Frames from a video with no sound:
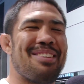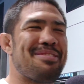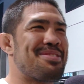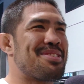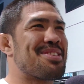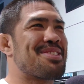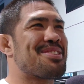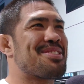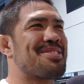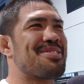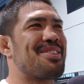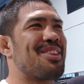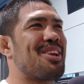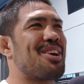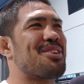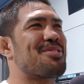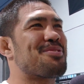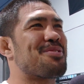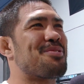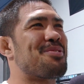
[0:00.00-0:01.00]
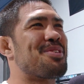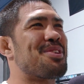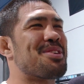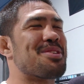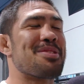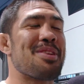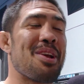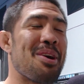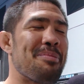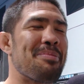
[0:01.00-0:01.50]
just lost for
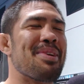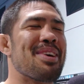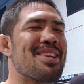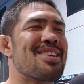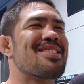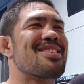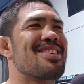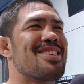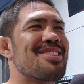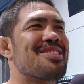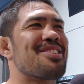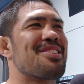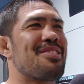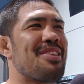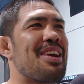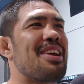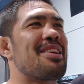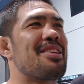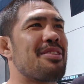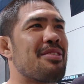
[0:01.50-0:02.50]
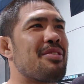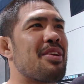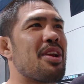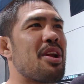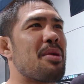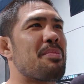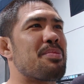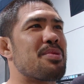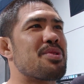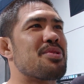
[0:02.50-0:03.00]
words. No, but it's a great
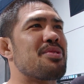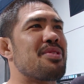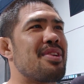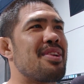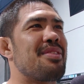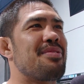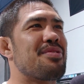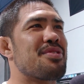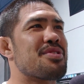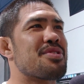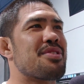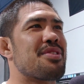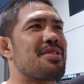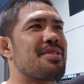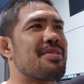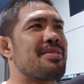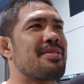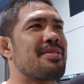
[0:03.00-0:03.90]
opportunity for sure.